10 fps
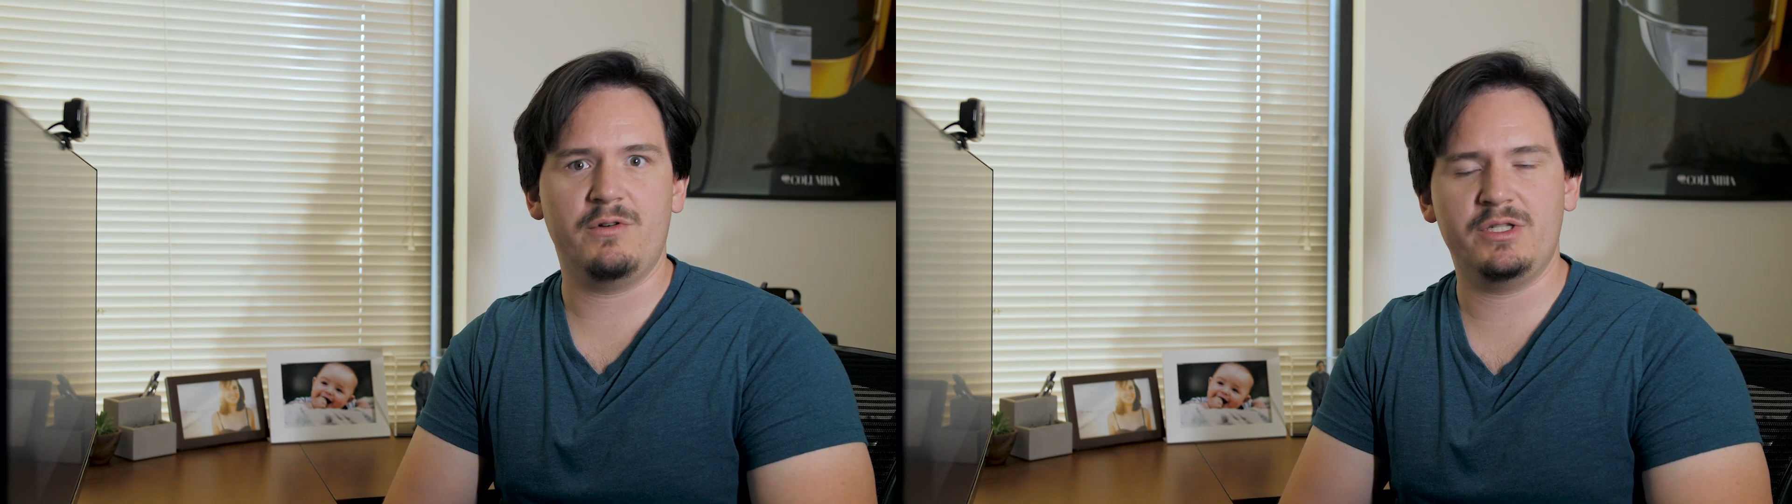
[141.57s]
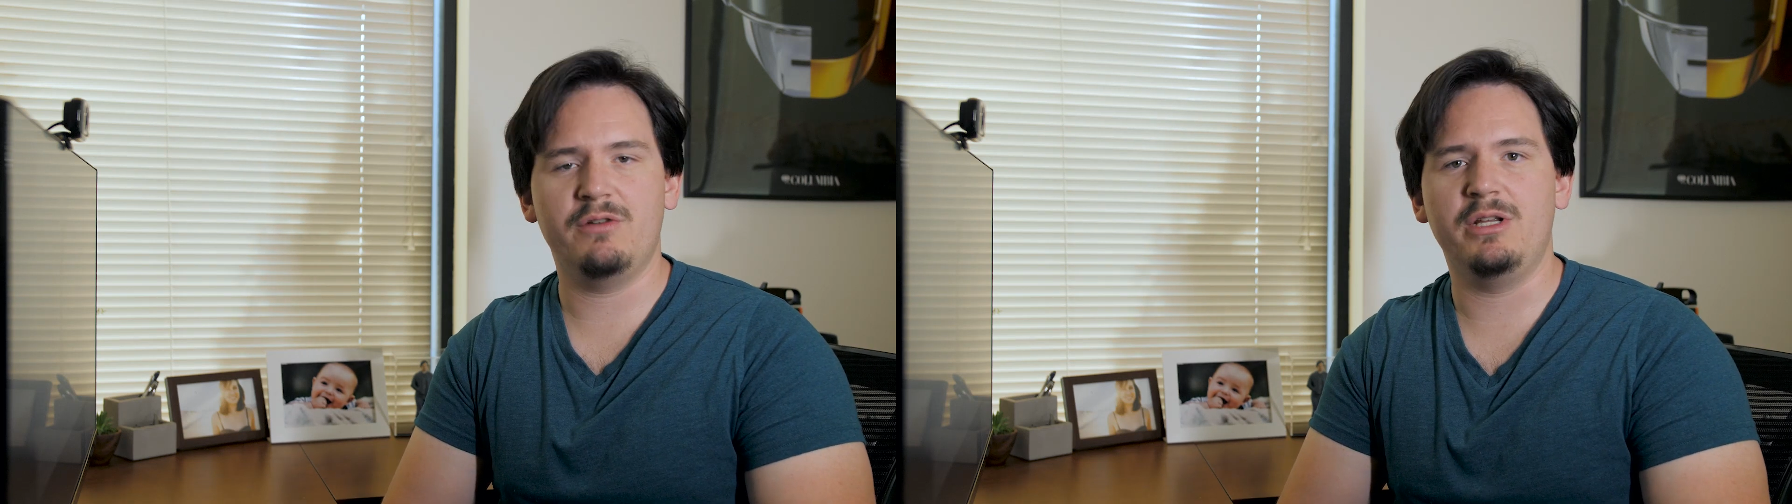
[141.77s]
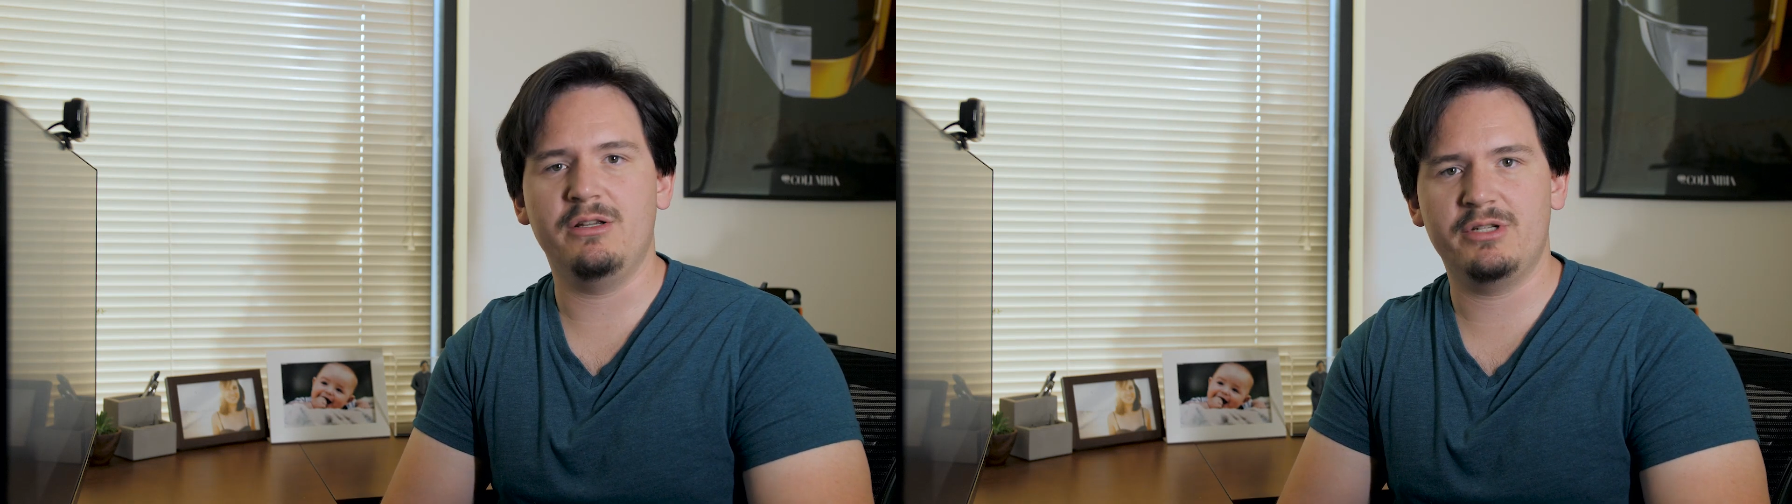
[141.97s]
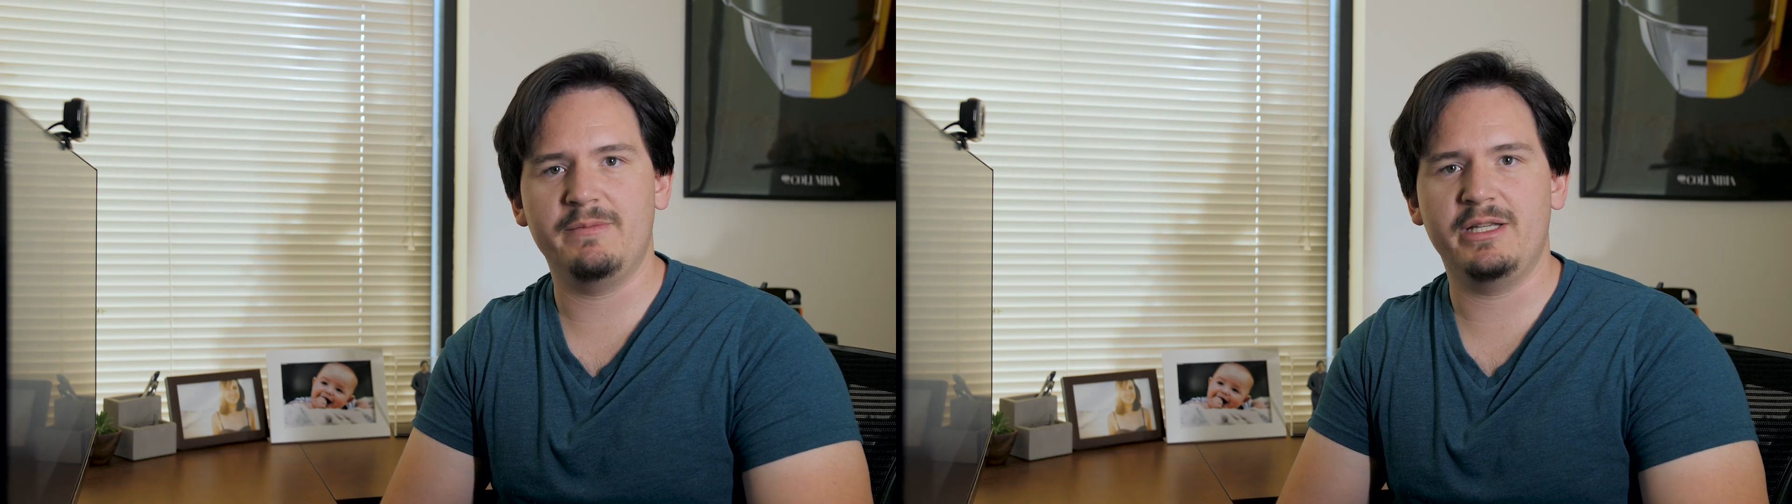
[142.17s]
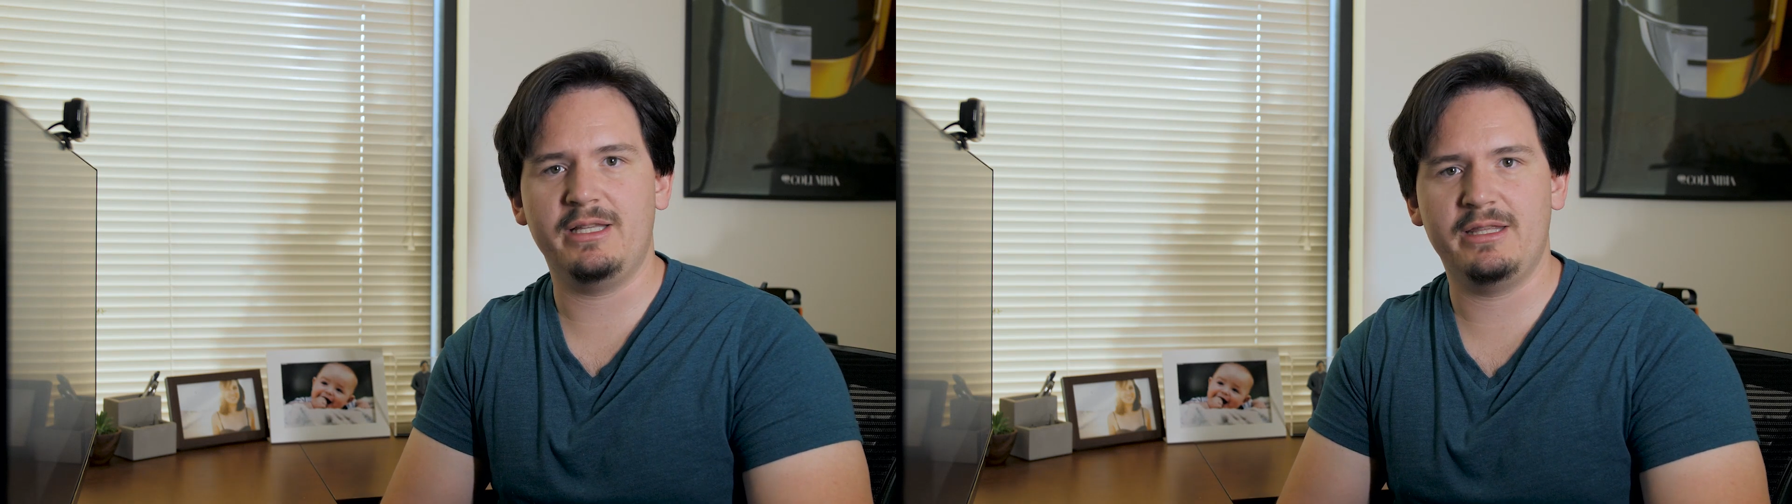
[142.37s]
or Sony or
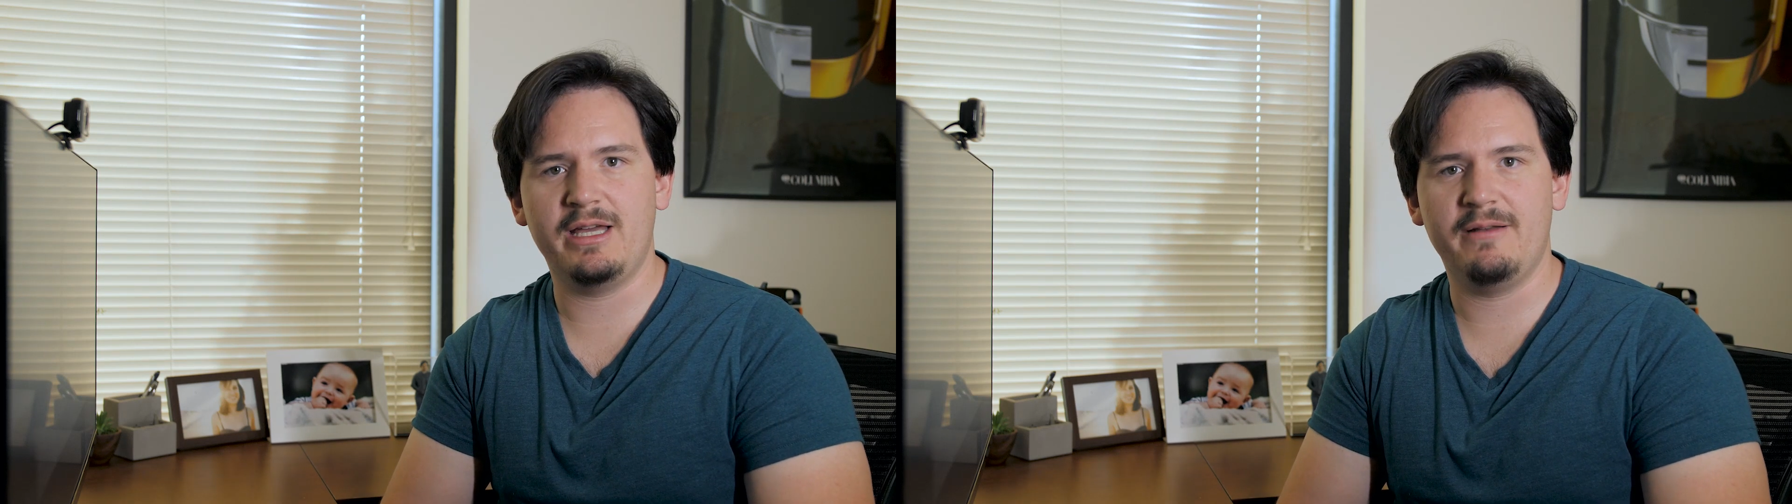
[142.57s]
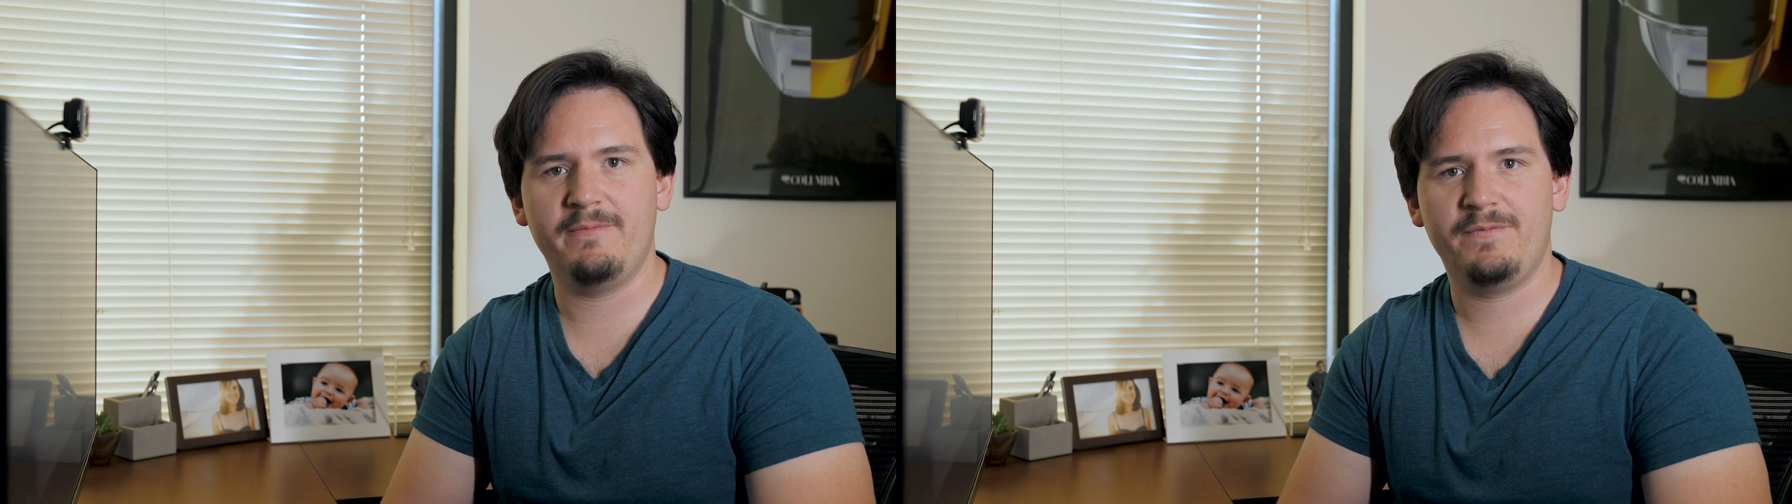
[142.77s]
something like that.